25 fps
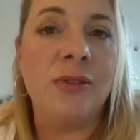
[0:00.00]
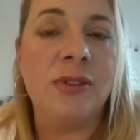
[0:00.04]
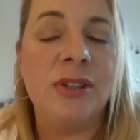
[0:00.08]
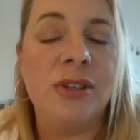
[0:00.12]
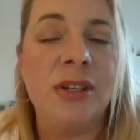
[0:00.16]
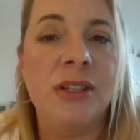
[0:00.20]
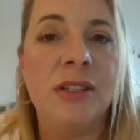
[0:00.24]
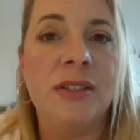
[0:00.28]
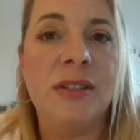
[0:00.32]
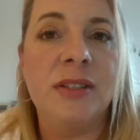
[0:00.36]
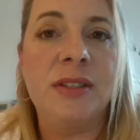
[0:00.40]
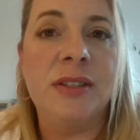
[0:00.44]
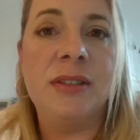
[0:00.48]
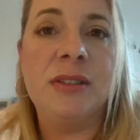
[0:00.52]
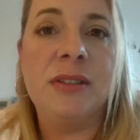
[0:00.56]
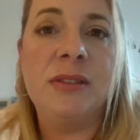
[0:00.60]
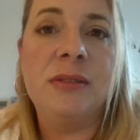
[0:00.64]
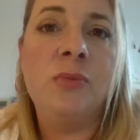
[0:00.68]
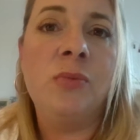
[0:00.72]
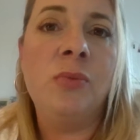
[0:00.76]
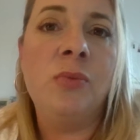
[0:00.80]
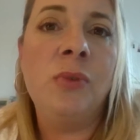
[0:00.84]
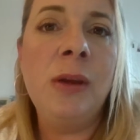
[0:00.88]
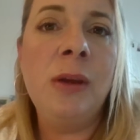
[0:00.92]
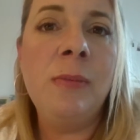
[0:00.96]
She's
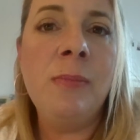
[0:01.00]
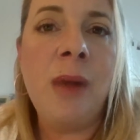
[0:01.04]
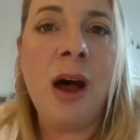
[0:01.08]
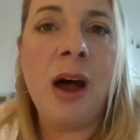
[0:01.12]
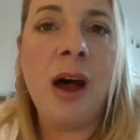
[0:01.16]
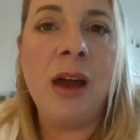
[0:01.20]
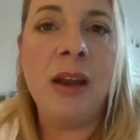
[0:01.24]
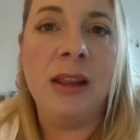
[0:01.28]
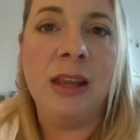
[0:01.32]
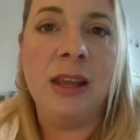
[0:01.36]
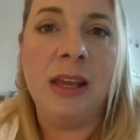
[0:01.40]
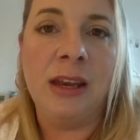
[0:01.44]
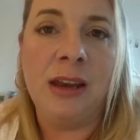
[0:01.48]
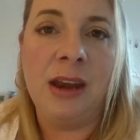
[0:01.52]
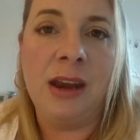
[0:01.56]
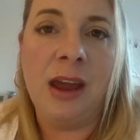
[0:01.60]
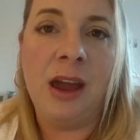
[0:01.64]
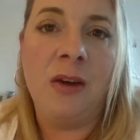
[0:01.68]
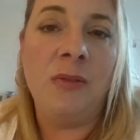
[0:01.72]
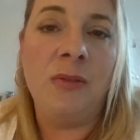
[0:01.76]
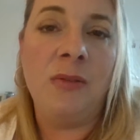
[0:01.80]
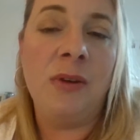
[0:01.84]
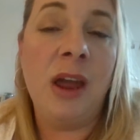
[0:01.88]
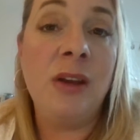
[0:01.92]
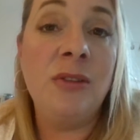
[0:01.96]
remodeling
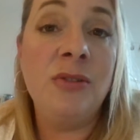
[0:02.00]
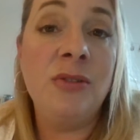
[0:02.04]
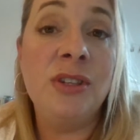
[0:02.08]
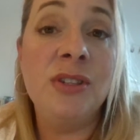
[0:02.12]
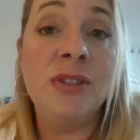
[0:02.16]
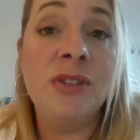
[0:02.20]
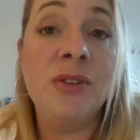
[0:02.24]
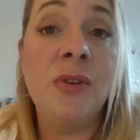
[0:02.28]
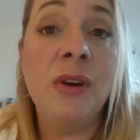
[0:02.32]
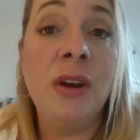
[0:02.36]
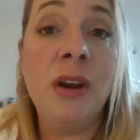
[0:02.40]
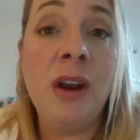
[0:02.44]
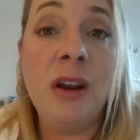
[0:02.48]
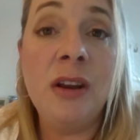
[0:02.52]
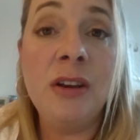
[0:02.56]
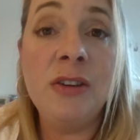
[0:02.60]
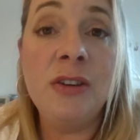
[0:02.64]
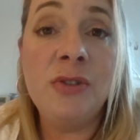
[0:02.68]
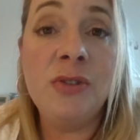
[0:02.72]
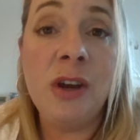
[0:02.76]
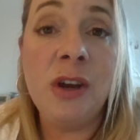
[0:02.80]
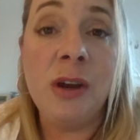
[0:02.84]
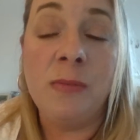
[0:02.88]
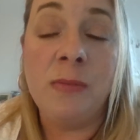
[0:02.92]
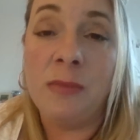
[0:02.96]
now. Now she's going on a
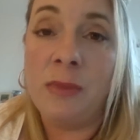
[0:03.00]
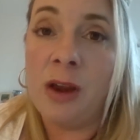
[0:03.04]
trip.